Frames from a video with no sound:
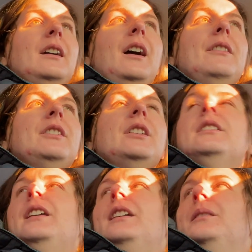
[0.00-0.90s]
Have a good day,
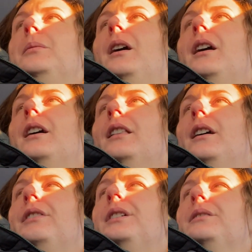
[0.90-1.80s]
sweetheart. I love
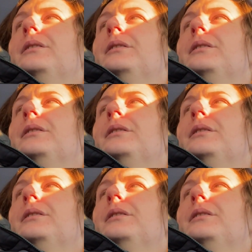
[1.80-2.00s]
you.